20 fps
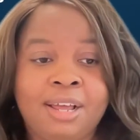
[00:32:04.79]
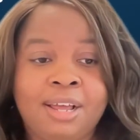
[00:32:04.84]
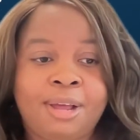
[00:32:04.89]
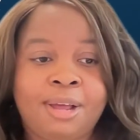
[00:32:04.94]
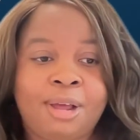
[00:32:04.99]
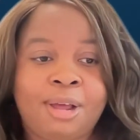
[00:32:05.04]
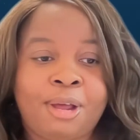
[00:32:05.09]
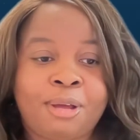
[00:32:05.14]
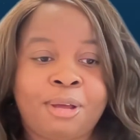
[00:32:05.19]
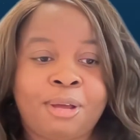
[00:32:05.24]

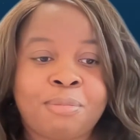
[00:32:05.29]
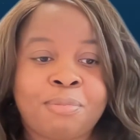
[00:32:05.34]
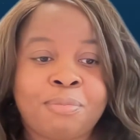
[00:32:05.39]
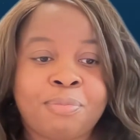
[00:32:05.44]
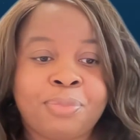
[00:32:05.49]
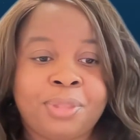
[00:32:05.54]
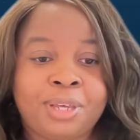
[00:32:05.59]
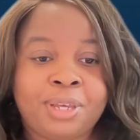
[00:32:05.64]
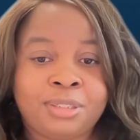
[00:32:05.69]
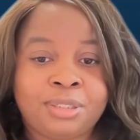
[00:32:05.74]

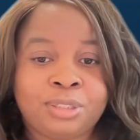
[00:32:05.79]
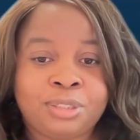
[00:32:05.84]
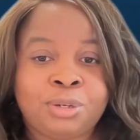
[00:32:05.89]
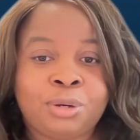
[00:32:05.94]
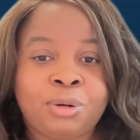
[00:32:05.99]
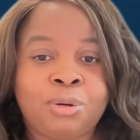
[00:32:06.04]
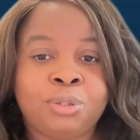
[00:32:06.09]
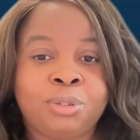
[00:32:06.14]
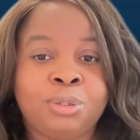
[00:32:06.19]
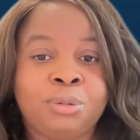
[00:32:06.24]
And
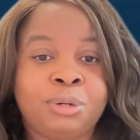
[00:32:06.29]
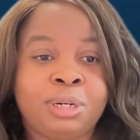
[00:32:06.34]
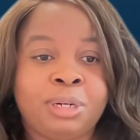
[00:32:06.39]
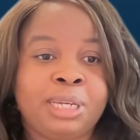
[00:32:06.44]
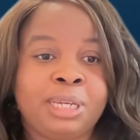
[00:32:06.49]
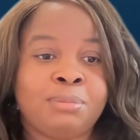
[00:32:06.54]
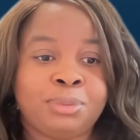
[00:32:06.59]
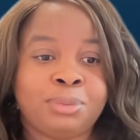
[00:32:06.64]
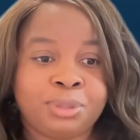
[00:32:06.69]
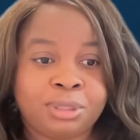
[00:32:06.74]
so you're
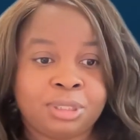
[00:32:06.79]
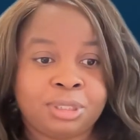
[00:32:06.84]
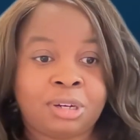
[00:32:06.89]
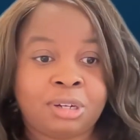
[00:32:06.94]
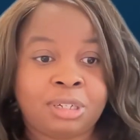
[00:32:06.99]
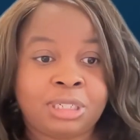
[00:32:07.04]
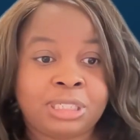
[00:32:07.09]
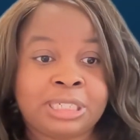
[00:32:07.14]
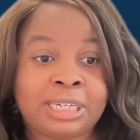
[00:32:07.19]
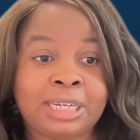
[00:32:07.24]
able to
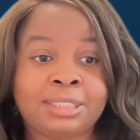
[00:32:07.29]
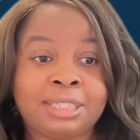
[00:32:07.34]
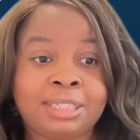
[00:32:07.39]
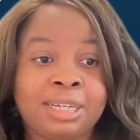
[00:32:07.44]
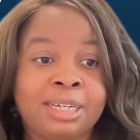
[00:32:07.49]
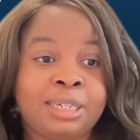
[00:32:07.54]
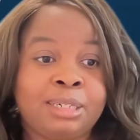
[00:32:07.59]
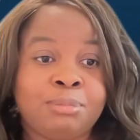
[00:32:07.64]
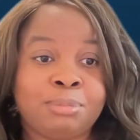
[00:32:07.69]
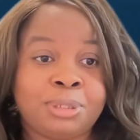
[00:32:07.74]
contact
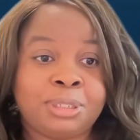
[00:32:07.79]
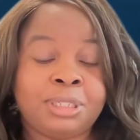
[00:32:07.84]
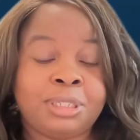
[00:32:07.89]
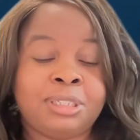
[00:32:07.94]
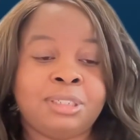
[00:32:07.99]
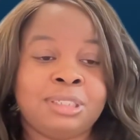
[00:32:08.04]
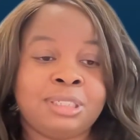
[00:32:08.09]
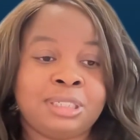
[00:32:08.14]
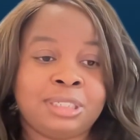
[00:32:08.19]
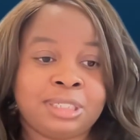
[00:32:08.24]
anybody in
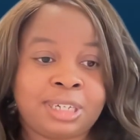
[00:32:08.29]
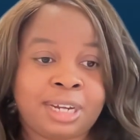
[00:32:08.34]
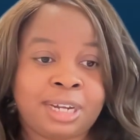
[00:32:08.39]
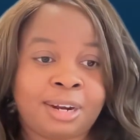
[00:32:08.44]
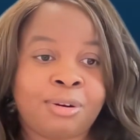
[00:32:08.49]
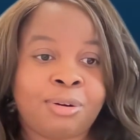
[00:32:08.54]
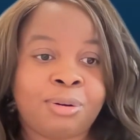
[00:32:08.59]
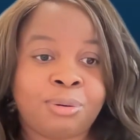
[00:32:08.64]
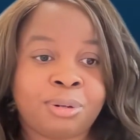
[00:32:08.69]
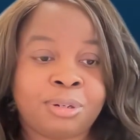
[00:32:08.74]
the
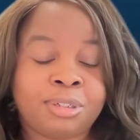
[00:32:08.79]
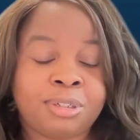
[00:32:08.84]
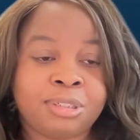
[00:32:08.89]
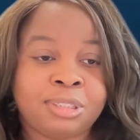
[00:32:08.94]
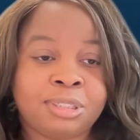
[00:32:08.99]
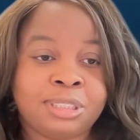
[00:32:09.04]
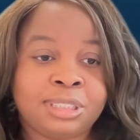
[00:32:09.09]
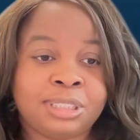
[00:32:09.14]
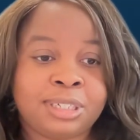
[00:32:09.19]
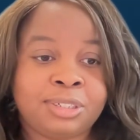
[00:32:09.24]
entire
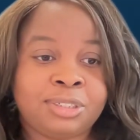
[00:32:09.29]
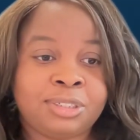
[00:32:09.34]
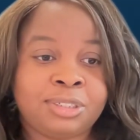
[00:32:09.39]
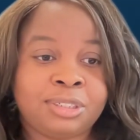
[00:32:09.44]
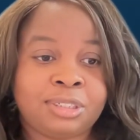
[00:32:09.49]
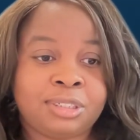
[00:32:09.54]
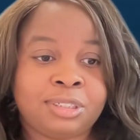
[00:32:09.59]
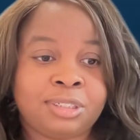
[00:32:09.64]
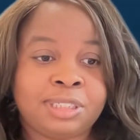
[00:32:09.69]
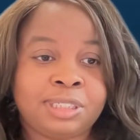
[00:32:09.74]

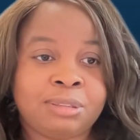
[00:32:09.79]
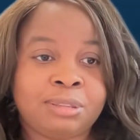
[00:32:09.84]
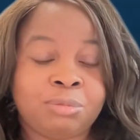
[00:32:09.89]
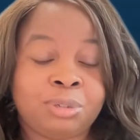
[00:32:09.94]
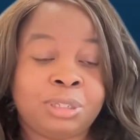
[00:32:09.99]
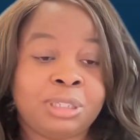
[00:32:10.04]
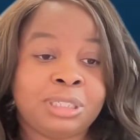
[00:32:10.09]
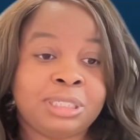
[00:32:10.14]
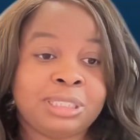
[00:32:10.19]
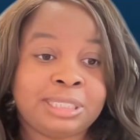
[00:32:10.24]
organization
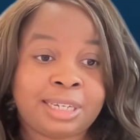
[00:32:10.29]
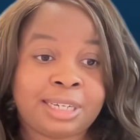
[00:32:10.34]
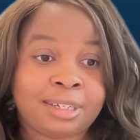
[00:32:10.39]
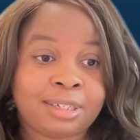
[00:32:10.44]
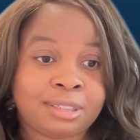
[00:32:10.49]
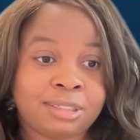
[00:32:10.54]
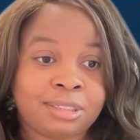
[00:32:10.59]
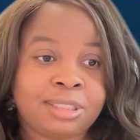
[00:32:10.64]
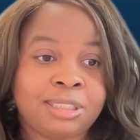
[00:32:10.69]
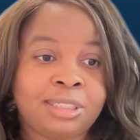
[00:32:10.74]
within
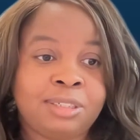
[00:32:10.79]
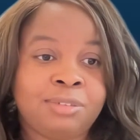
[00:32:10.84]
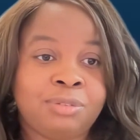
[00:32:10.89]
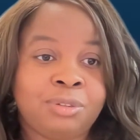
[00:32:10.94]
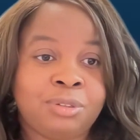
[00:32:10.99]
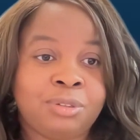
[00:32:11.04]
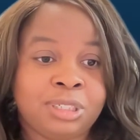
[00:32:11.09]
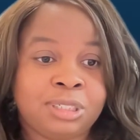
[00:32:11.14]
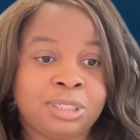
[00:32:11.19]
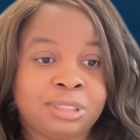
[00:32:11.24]
seconds if you
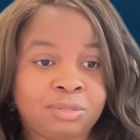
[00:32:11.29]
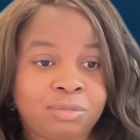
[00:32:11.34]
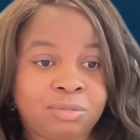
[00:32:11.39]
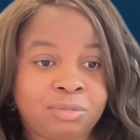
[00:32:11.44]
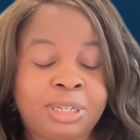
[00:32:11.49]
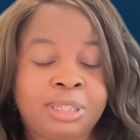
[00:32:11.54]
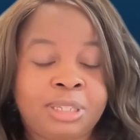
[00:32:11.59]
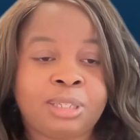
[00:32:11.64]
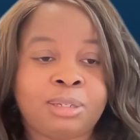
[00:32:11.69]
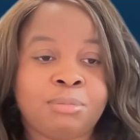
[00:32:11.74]
need to
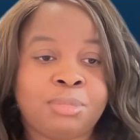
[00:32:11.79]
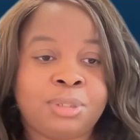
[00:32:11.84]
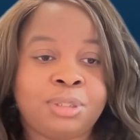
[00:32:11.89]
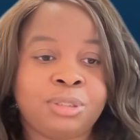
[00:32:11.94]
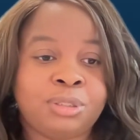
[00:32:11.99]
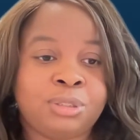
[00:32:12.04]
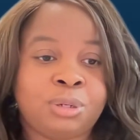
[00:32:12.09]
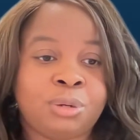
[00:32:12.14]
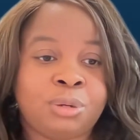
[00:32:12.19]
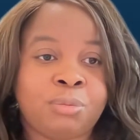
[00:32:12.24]
find them. And
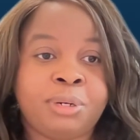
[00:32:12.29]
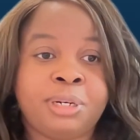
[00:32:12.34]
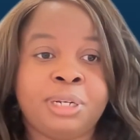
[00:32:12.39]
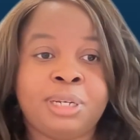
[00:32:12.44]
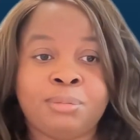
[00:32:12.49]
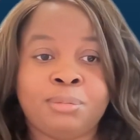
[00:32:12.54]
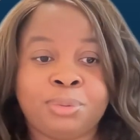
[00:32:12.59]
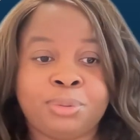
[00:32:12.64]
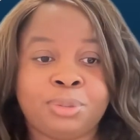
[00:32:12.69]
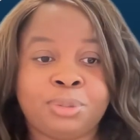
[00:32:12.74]
so we're
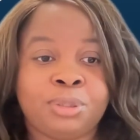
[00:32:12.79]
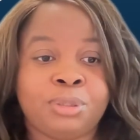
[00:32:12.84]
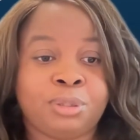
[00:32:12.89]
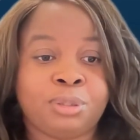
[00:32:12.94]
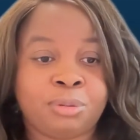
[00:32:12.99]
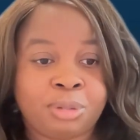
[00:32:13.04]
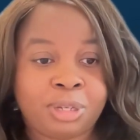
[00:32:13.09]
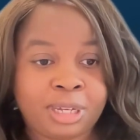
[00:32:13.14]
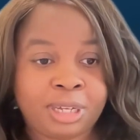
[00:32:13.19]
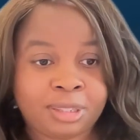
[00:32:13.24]
able to
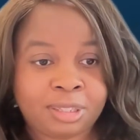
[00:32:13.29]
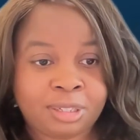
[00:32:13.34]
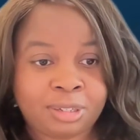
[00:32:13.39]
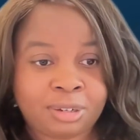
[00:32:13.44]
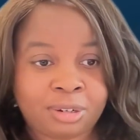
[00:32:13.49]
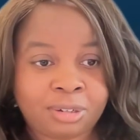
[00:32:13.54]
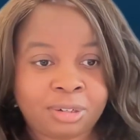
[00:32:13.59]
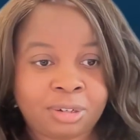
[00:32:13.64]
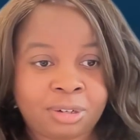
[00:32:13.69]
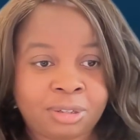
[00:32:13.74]
locate the
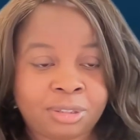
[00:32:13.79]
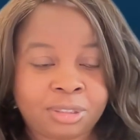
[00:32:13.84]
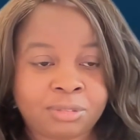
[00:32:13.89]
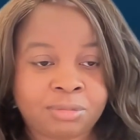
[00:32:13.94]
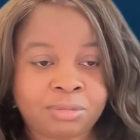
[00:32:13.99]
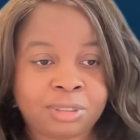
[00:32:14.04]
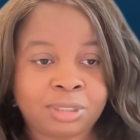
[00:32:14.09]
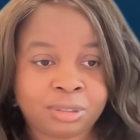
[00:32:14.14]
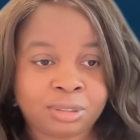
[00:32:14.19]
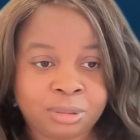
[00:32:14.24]
on-calls of
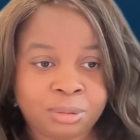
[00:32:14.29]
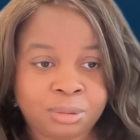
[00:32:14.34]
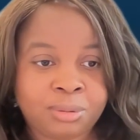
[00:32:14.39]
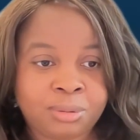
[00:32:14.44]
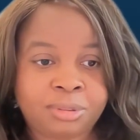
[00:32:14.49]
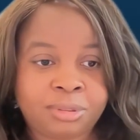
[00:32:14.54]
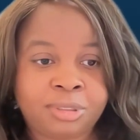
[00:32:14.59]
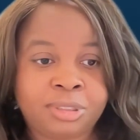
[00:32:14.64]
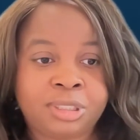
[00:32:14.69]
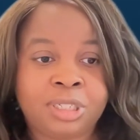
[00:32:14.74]
these
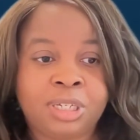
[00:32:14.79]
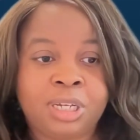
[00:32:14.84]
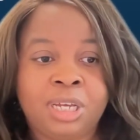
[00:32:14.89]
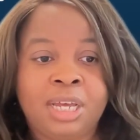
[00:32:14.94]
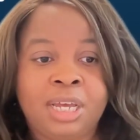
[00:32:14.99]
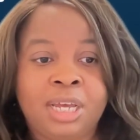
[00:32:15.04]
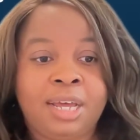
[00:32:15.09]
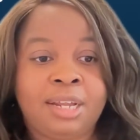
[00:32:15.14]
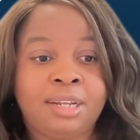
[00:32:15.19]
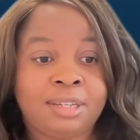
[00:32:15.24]
tools
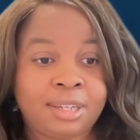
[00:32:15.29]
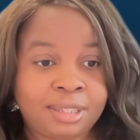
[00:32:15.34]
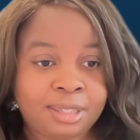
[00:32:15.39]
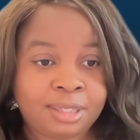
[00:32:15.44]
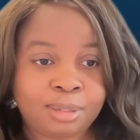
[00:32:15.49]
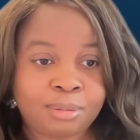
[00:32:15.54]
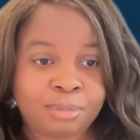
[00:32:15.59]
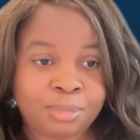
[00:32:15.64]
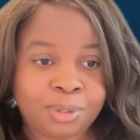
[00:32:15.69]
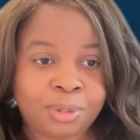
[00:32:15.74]
and let
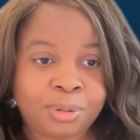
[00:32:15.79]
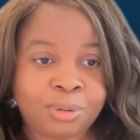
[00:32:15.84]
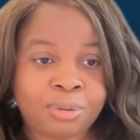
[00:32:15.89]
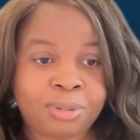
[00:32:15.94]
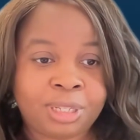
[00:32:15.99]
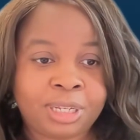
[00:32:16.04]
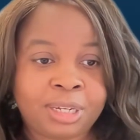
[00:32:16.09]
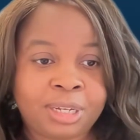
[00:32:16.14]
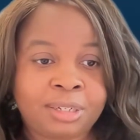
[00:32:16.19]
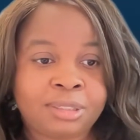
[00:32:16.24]
them know
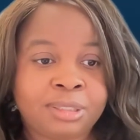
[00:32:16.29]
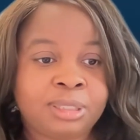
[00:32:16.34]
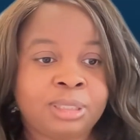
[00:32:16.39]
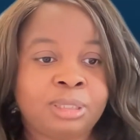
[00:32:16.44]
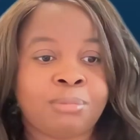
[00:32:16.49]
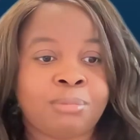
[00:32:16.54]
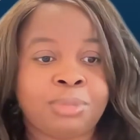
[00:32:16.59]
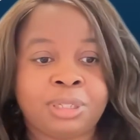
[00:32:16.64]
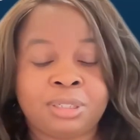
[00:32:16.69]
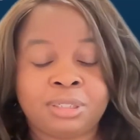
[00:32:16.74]
that
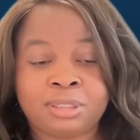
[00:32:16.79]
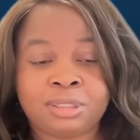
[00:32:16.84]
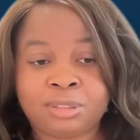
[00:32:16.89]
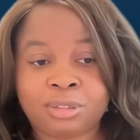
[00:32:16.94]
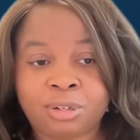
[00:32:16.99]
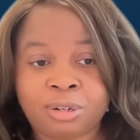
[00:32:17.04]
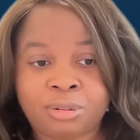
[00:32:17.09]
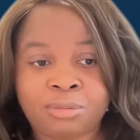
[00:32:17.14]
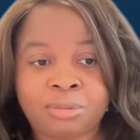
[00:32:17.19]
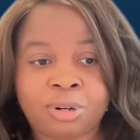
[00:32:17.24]
something has
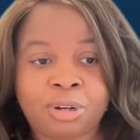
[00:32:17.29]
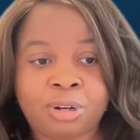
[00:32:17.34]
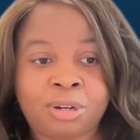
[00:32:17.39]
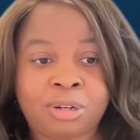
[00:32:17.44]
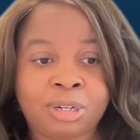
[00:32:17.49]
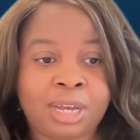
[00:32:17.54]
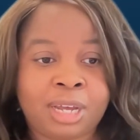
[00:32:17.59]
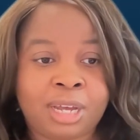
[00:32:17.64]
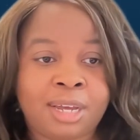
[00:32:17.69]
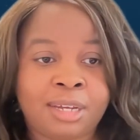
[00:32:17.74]
gone wrong
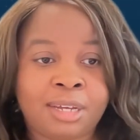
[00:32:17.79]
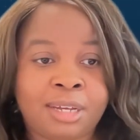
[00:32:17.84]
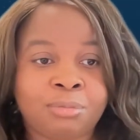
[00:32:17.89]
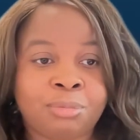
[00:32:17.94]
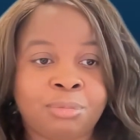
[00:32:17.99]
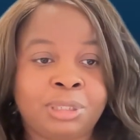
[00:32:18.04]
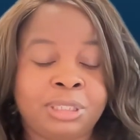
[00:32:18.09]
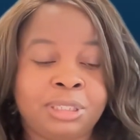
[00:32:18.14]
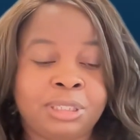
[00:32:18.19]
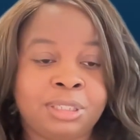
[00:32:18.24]
and we
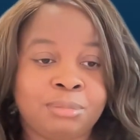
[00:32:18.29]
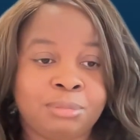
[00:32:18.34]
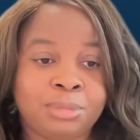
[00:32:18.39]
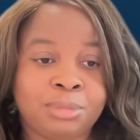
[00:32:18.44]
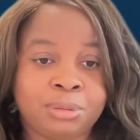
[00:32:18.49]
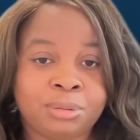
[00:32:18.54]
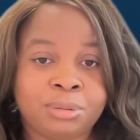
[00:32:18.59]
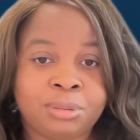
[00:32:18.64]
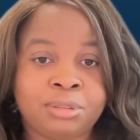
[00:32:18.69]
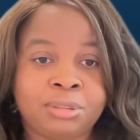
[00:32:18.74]
need them to
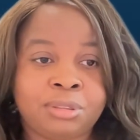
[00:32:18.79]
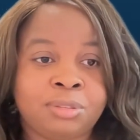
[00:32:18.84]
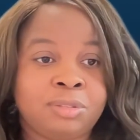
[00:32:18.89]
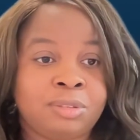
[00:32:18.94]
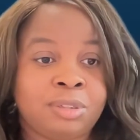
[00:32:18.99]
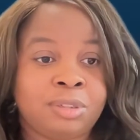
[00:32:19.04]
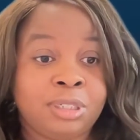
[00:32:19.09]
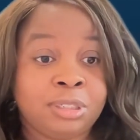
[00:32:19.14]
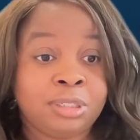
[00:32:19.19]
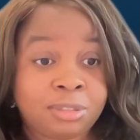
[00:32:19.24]

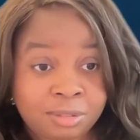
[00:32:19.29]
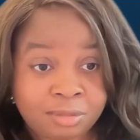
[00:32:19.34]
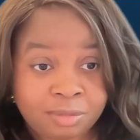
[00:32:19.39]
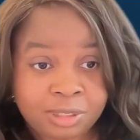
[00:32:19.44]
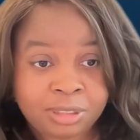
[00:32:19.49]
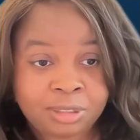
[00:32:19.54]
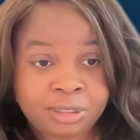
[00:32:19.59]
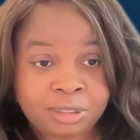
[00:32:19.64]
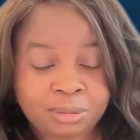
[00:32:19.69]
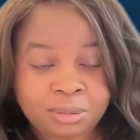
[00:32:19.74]
intervene
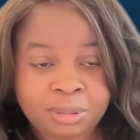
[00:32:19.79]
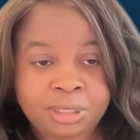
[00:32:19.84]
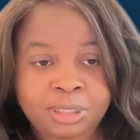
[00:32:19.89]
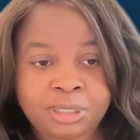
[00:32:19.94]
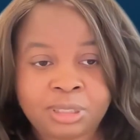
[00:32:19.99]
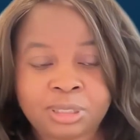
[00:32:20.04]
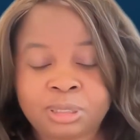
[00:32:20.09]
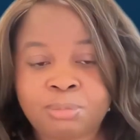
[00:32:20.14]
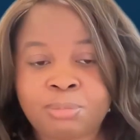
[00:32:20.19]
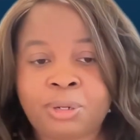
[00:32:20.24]
as quickly
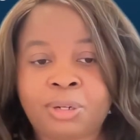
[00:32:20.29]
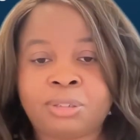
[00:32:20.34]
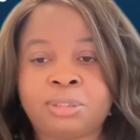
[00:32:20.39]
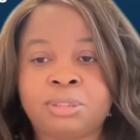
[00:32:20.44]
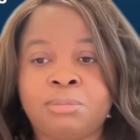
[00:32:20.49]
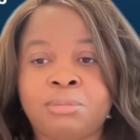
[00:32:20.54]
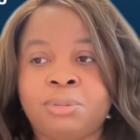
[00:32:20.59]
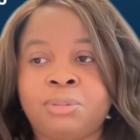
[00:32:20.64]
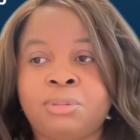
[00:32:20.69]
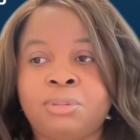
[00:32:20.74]
as
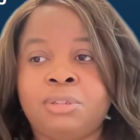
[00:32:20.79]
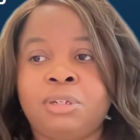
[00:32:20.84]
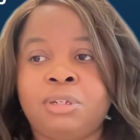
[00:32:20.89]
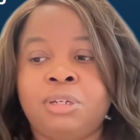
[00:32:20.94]
possible.